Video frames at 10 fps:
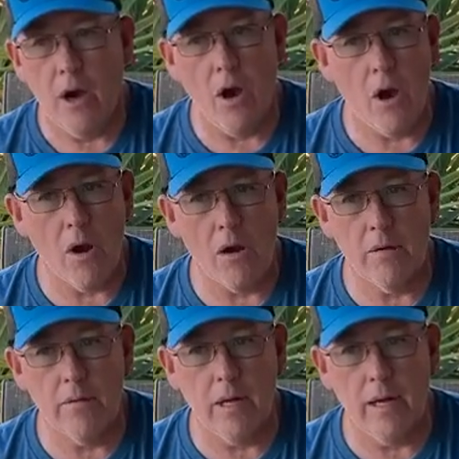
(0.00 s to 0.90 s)

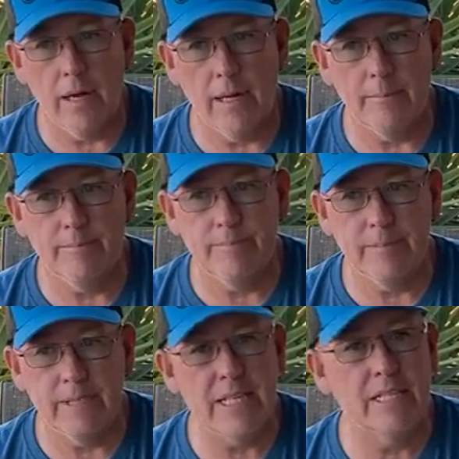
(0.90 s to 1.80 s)
are um,
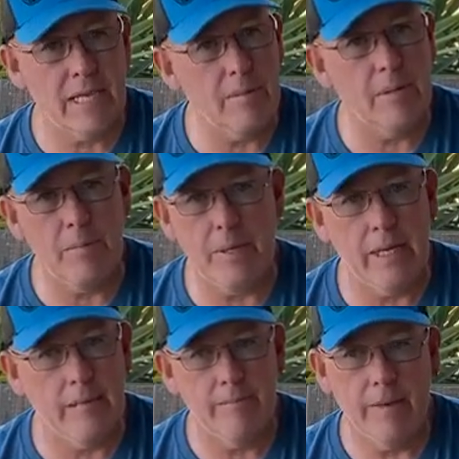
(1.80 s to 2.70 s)
they seem to
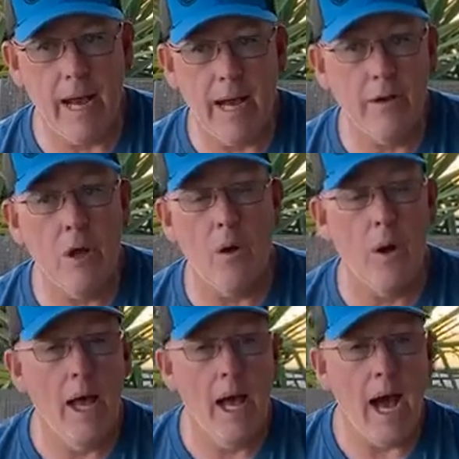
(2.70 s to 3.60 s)
be. I don't
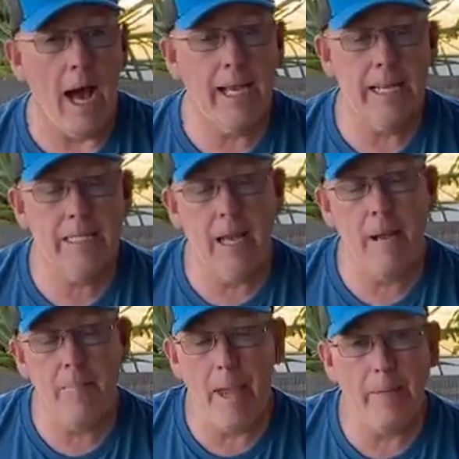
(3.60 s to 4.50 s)
know. I guess
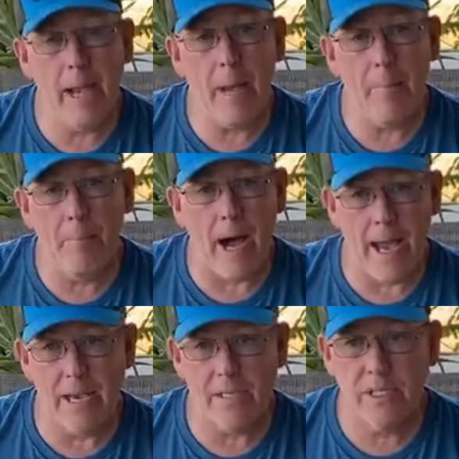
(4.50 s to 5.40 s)
I maybe I'm
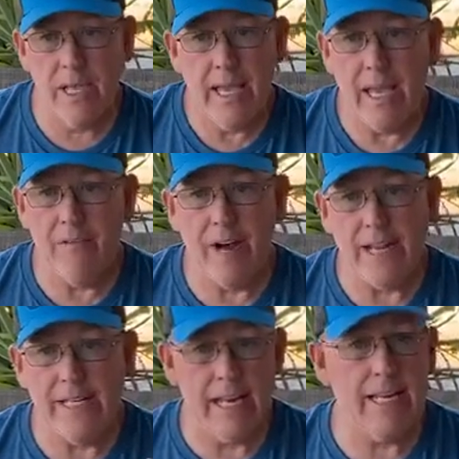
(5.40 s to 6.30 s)
biased. If
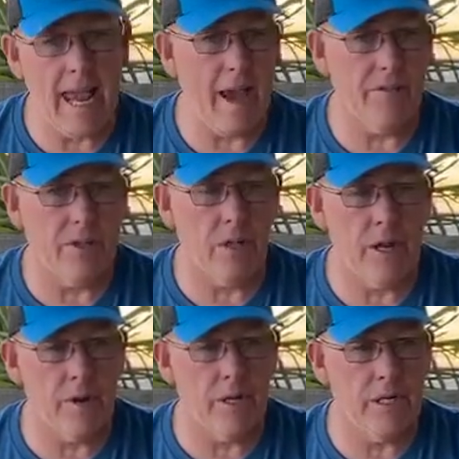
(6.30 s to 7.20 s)
I didn't have
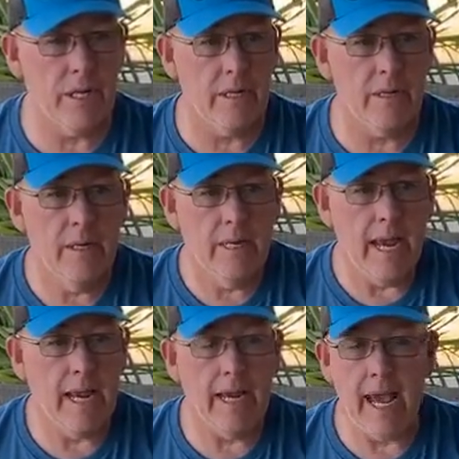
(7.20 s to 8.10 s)
Clarendon
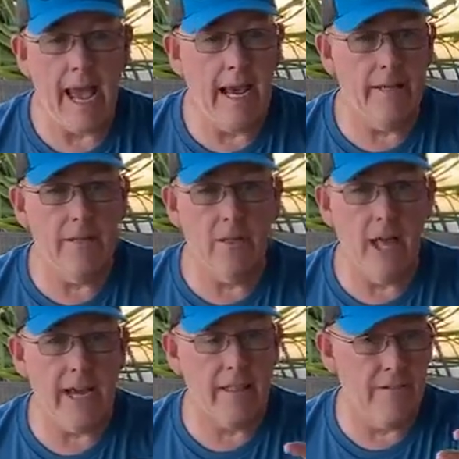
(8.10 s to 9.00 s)
and I had
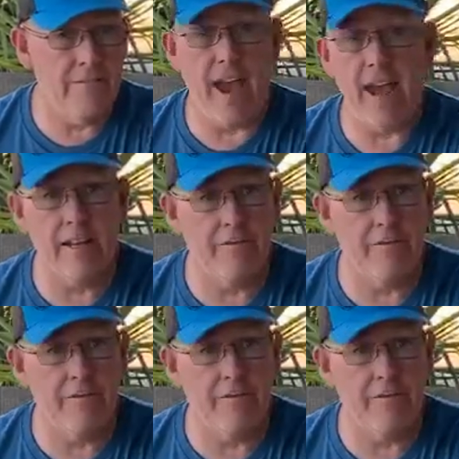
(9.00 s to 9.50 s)
like the fatty